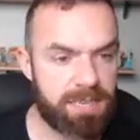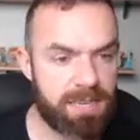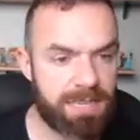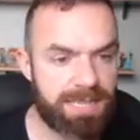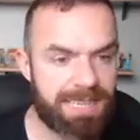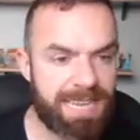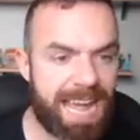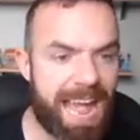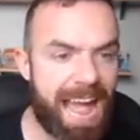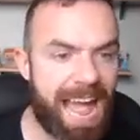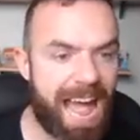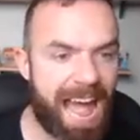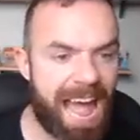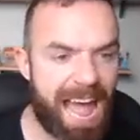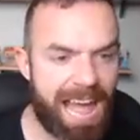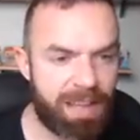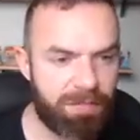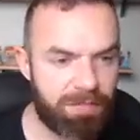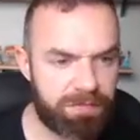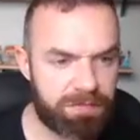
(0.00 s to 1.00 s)
the
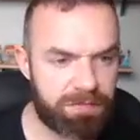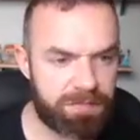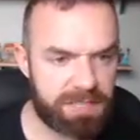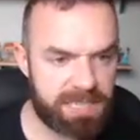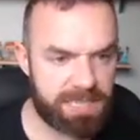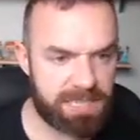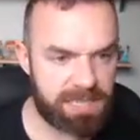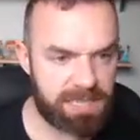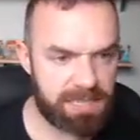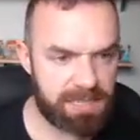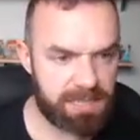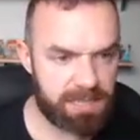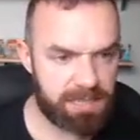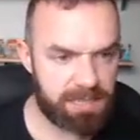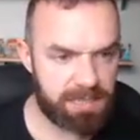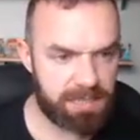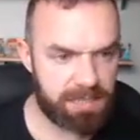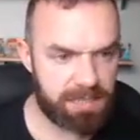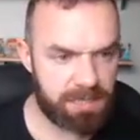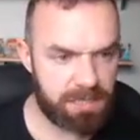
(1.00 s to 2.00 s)
haft
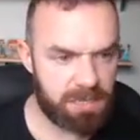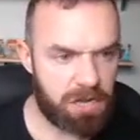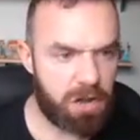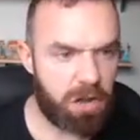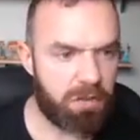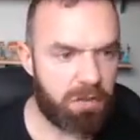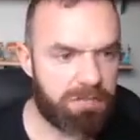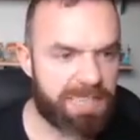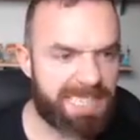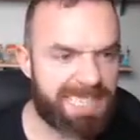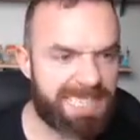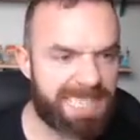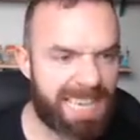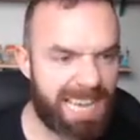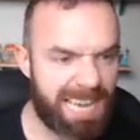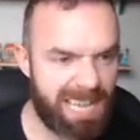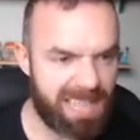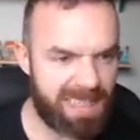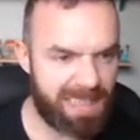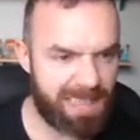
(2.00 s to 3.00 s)
of the
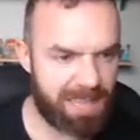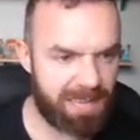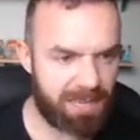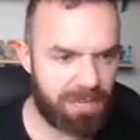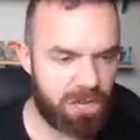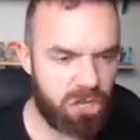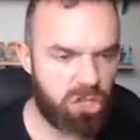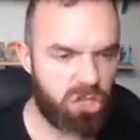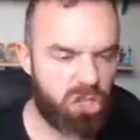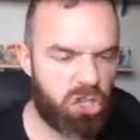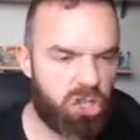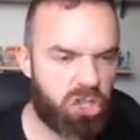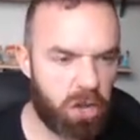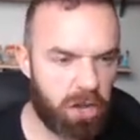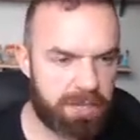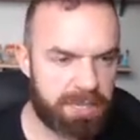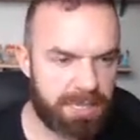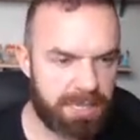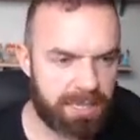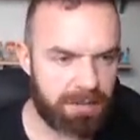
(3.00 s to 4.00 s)
scythe
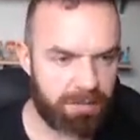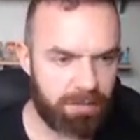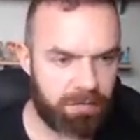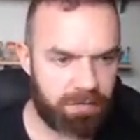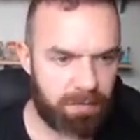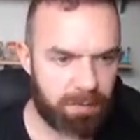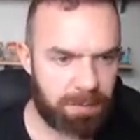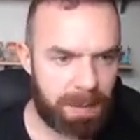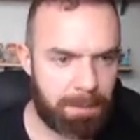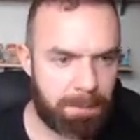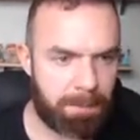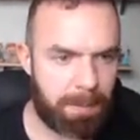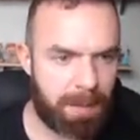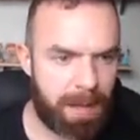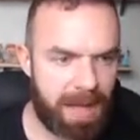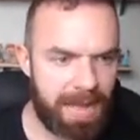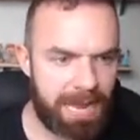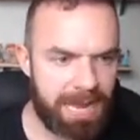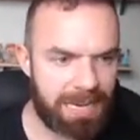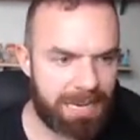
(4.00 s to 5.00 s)
jutting from that
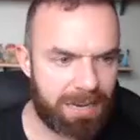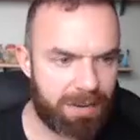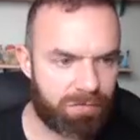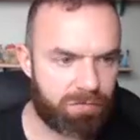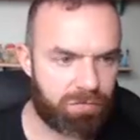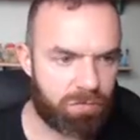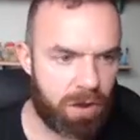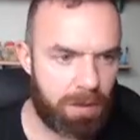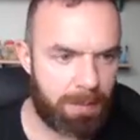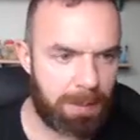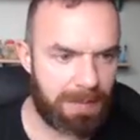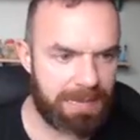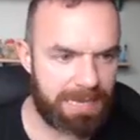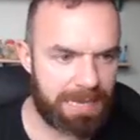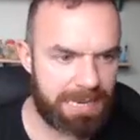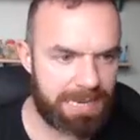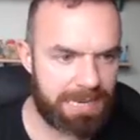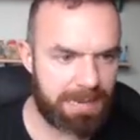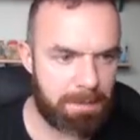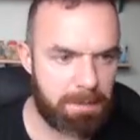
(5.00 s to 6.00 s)
pile of rubble
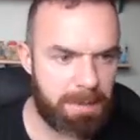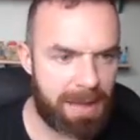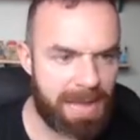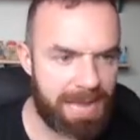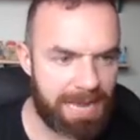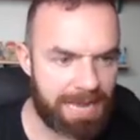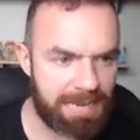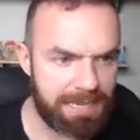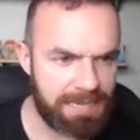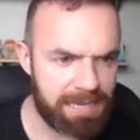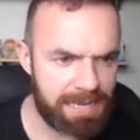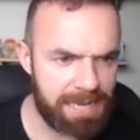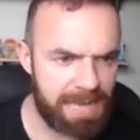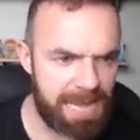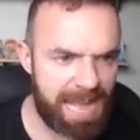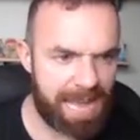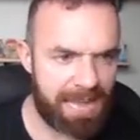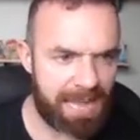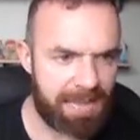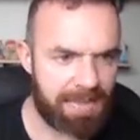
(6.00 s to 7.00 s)
in the mine,
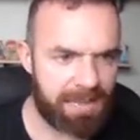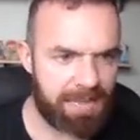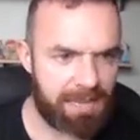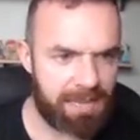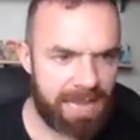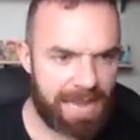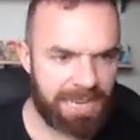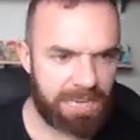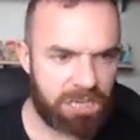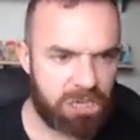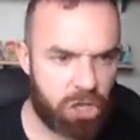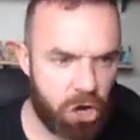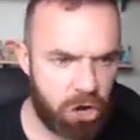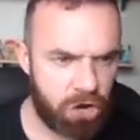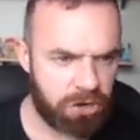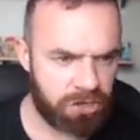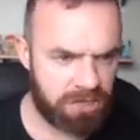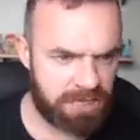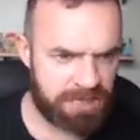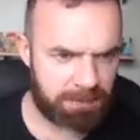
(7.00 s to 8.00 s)
and
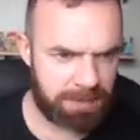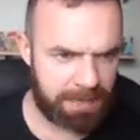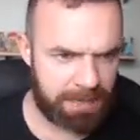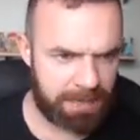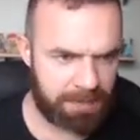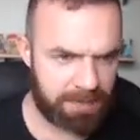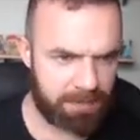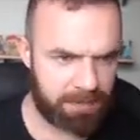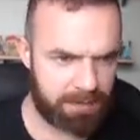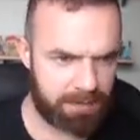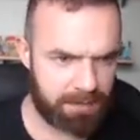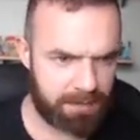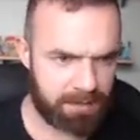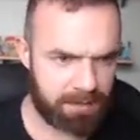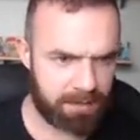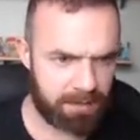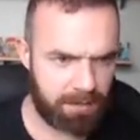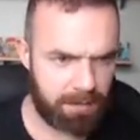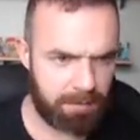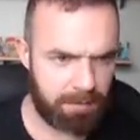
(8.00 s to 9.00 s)
curse me,
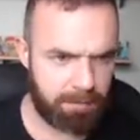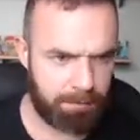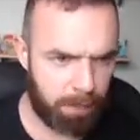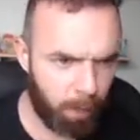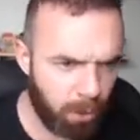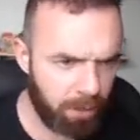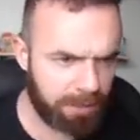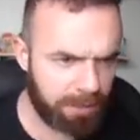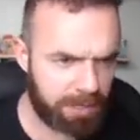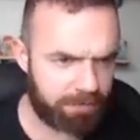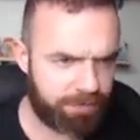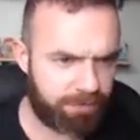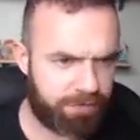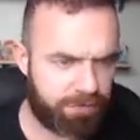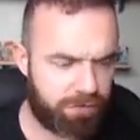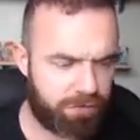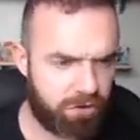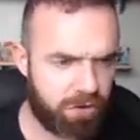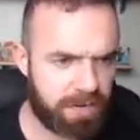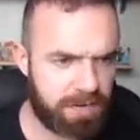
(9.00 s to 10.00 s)
pulled it
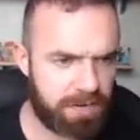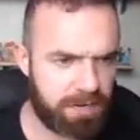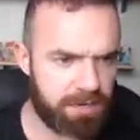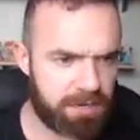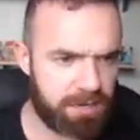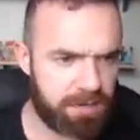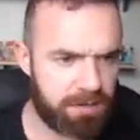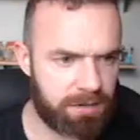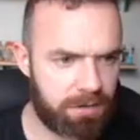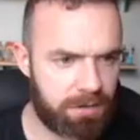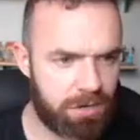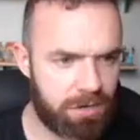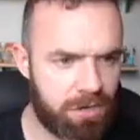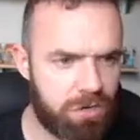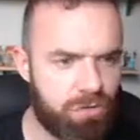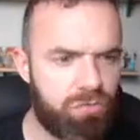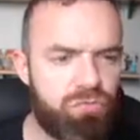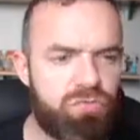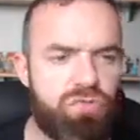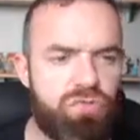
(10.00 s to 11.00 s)
free,
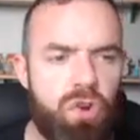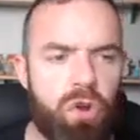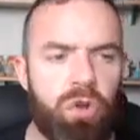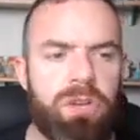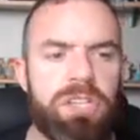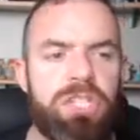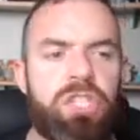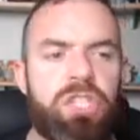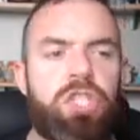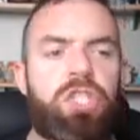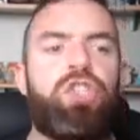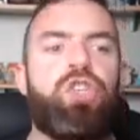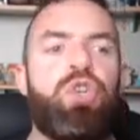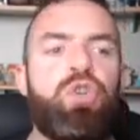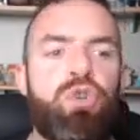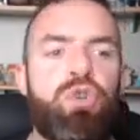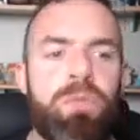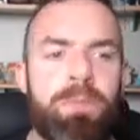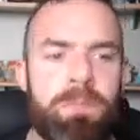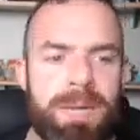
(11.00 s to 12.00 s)
Roland's
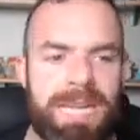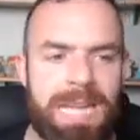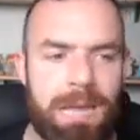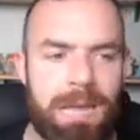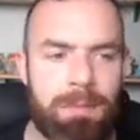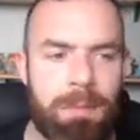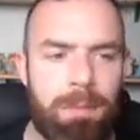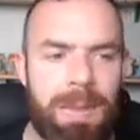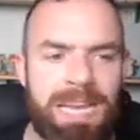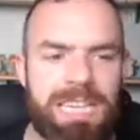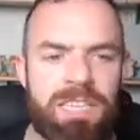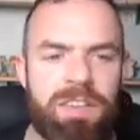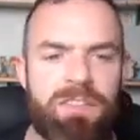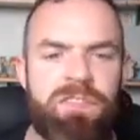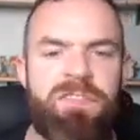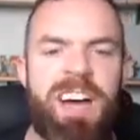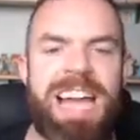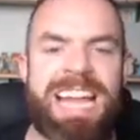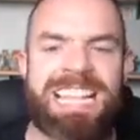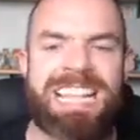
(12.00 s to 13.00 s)
Doom became a place of
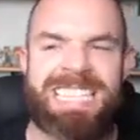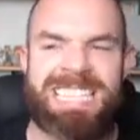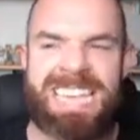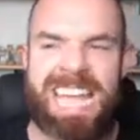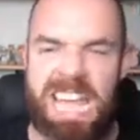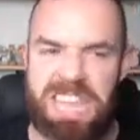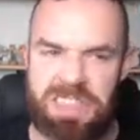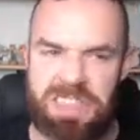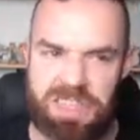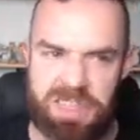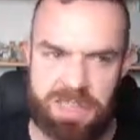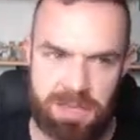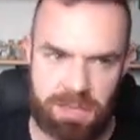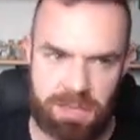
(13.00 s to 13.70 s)
vile death.